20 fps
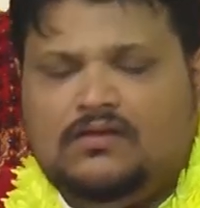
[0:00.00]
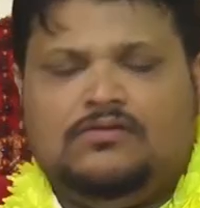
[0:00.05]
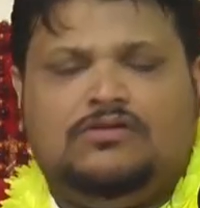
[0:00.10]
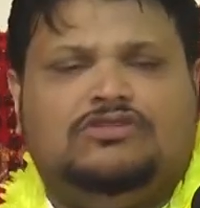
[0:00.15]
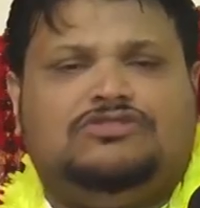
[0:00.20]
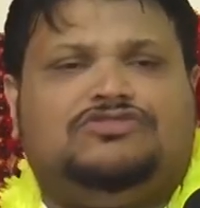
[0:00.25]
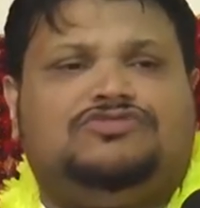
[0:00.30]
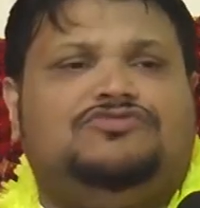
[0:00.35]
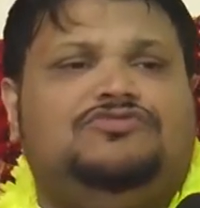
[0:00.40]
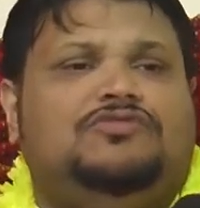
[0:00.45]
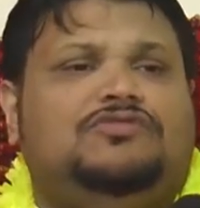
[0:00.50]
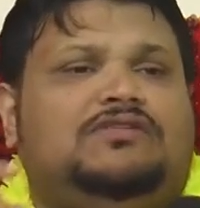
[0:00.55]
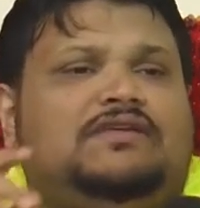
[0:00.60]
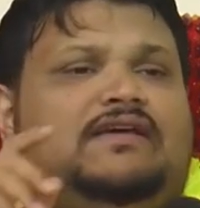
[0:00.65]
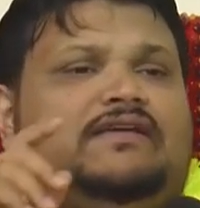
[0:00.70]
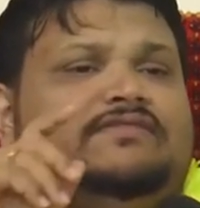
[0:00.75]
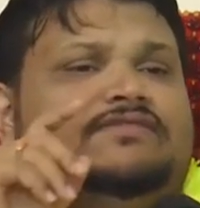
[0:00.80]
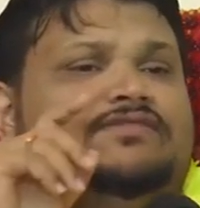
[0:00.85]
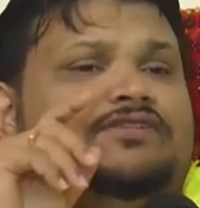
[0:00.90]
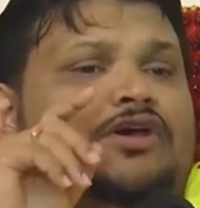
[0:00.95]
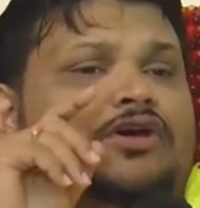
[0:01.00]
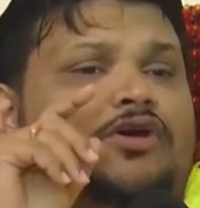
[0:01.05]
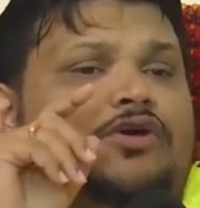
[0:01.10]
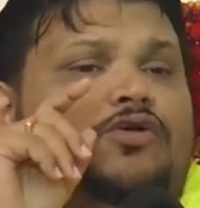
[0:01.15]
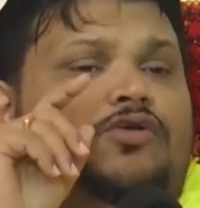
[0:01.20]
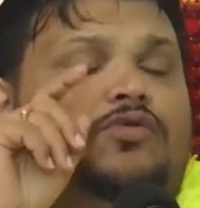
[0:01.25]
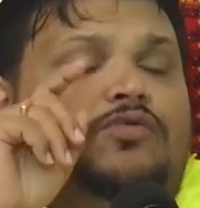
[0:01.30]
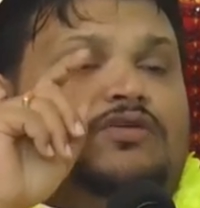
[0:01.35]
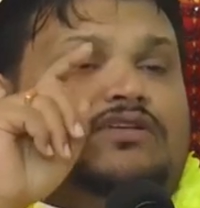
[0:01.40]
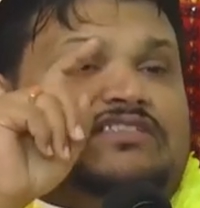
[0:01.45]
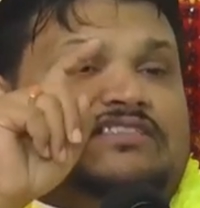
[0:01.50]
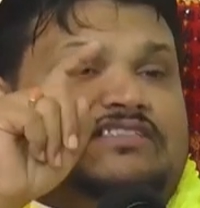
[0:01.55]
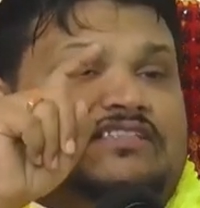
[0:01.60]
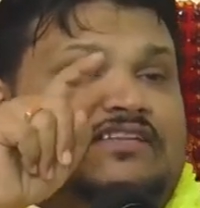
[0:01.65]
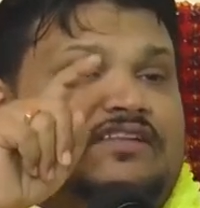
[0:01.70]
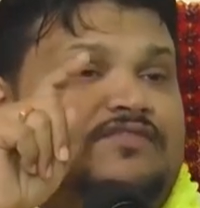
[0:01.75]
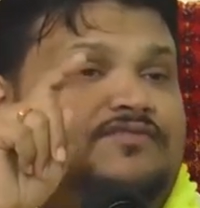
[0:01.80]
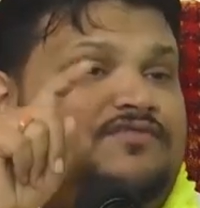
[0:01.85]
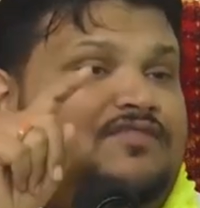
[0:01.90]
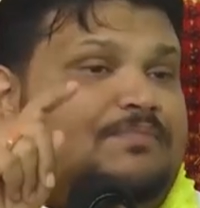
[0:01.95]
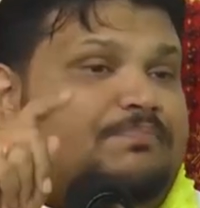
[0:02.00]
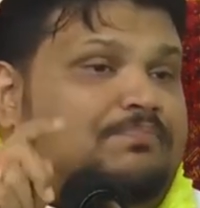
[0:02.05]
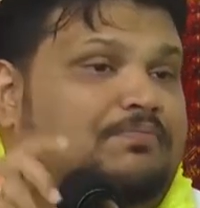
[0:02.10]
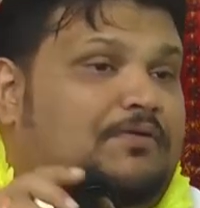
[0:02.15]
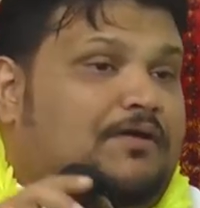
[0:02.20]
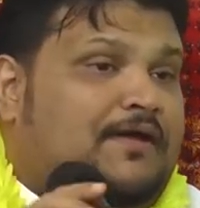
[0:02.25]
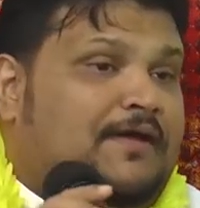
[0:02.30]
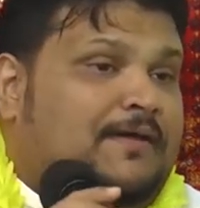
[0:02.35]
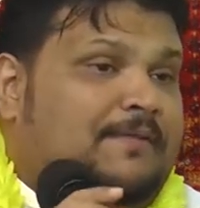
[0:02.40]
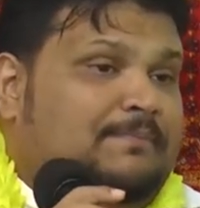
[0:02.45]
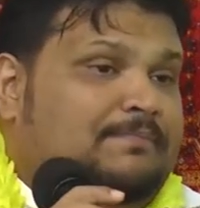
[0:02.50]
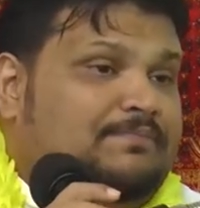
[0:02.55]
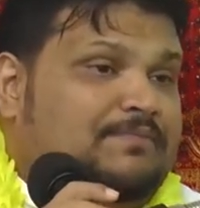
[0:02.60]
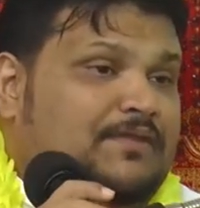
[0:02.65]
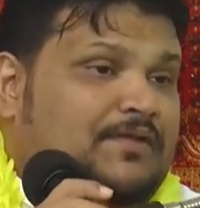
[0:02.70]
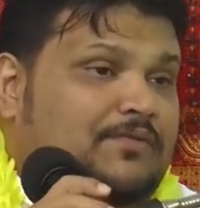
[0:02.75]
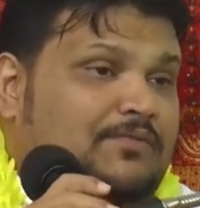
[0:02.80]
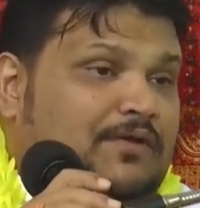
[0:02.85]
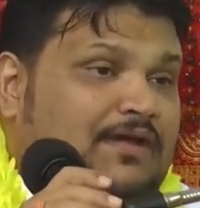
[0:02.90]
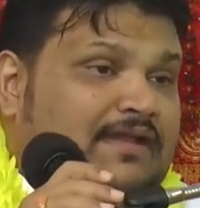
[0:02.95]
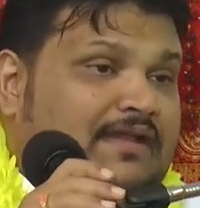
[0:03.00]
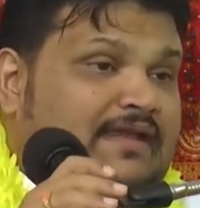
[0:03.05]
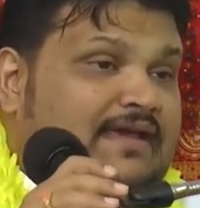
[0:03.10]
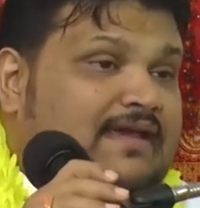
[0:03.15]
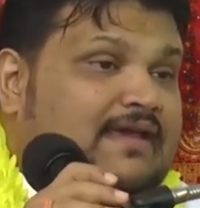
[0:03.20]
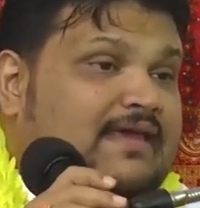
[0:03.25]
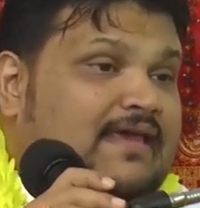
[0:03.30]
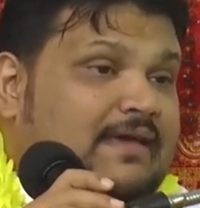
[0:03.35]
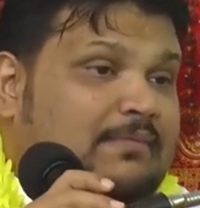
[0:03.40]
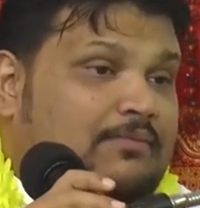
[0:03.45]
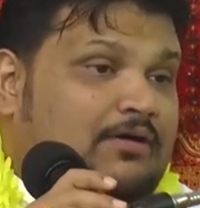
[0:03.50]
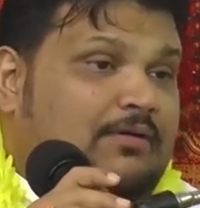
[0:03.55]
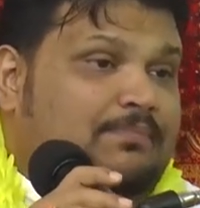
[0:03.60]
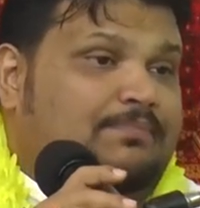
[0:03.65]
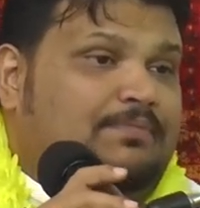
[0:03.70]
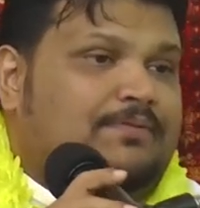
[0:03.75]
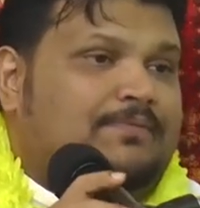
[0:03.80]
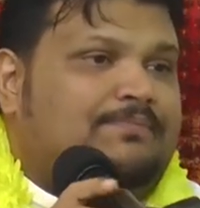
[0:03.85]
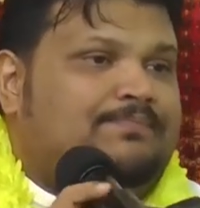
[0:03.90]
The Schroeders who were sitting for prayer, when they came up,